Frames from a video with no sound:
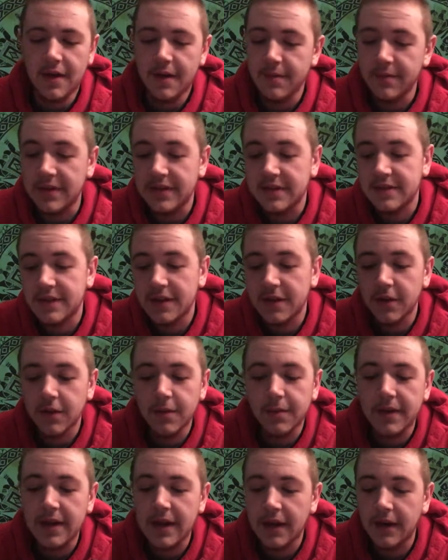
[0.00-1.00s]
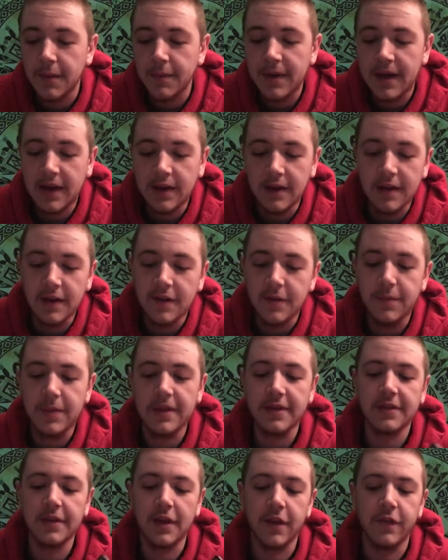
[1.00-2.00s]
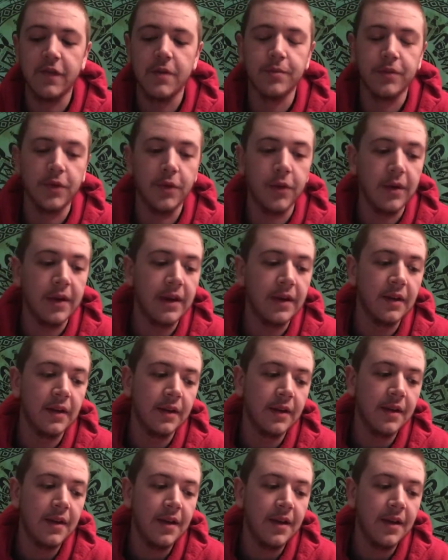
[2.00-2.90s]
Be single, be independent, be self-employed.